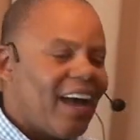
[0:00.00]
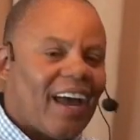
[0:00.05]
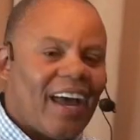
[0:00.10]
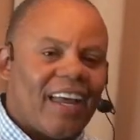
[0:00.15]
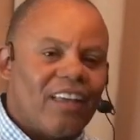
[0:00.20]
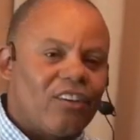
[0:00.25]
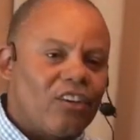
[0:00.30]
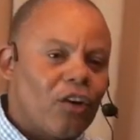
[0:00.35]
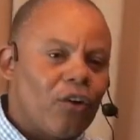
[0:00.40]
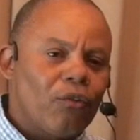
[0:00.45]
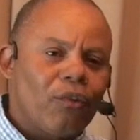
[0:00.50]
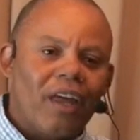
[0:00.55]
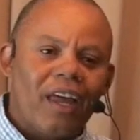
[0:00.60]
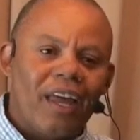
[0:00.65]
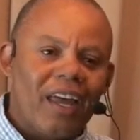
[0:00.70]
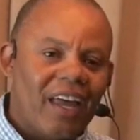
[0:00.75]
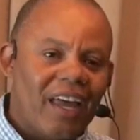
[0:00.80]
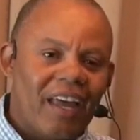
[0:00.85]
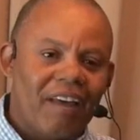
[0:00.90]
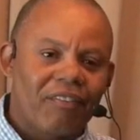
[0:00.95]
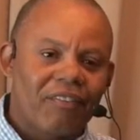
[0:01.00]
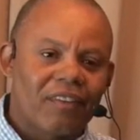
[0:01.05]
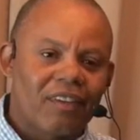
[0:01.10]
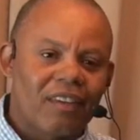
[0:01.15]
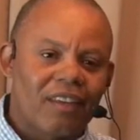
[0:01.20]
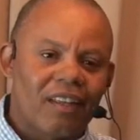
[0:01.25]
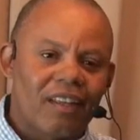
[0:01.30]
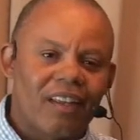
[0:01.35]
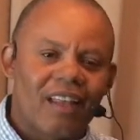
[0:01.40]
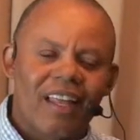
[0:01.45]
I don't have
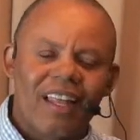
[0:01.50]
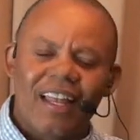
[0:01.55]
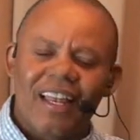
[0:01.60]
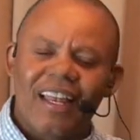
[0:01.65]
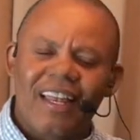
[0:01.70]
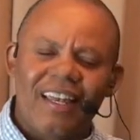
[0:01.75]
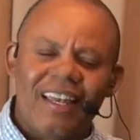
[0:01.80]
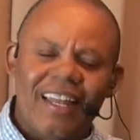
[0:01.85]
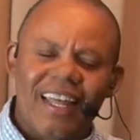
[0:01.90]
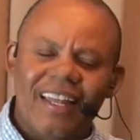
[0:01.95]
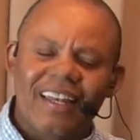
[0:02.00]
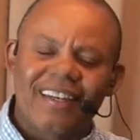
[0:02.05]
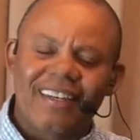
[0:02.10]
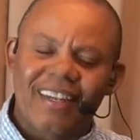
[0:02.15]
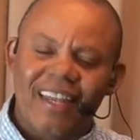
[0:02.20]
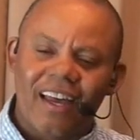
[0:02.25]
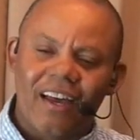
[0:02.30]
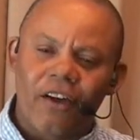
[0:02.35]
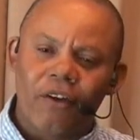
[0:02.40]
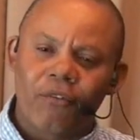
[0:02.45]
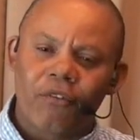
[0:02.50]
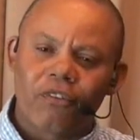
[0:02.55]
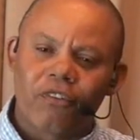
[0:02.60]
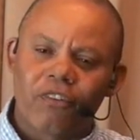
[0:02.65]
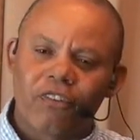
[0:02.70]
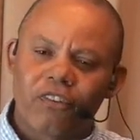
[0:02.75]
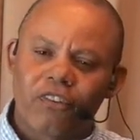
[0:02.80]
to let down